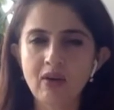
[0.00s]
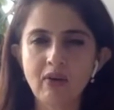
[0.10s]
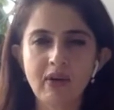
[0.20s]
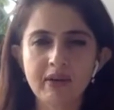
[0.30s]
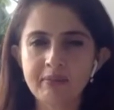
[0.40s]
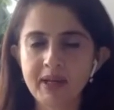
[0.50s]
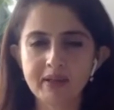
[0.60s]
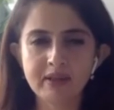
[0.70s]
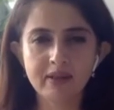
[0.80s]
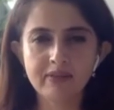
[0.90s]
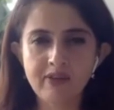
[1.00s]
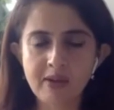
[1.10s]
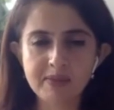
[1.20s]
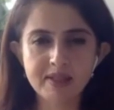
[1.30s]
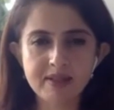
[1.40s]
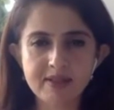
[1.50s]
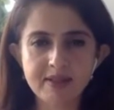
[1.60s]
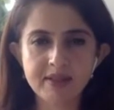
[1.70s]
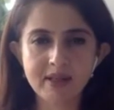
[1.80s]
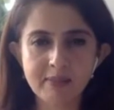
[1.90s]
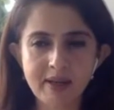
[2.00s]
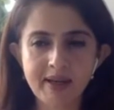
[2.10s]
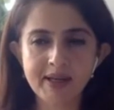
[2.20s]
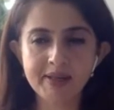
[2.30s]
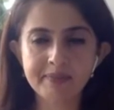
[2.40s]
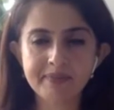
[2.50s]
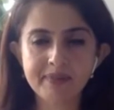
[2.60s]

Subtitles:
or medical pharmacist nearby.